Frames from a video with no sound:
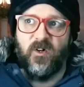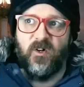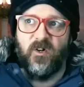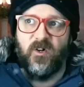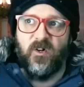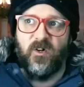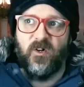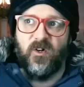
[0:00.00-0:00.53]

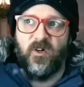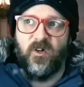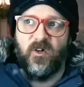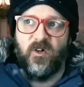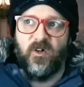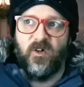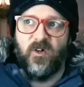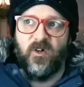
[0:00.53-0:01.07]

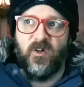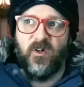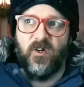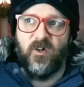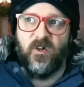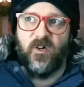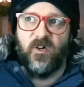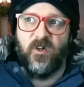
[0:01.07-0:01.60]

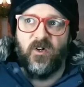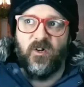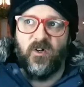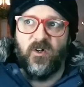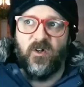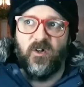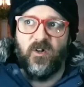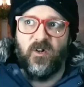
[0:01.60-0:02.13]

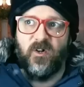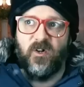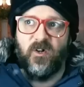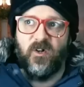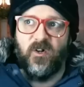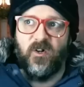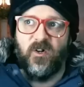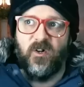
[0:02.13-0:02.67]

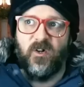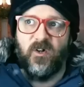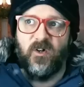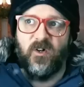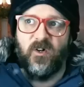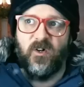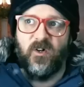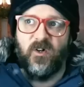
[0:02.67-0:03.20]

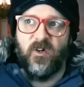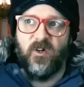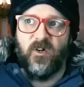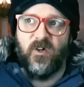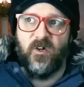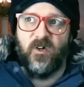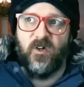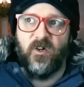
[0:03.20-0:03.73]

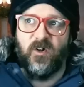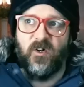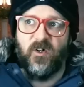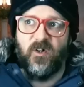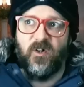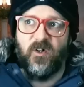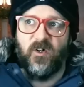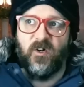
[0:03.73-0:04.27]

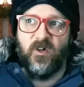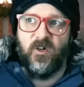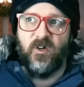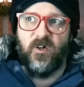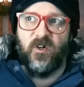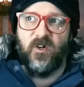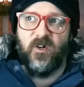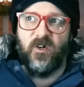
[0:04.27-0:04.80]

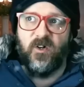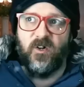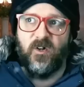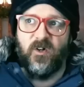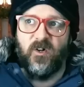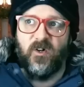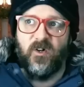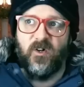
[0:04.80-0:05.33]

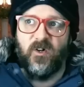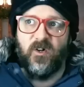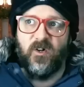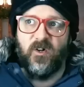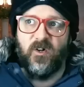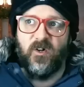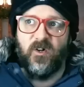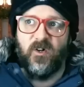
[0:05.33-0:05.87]
This person isn't speaking.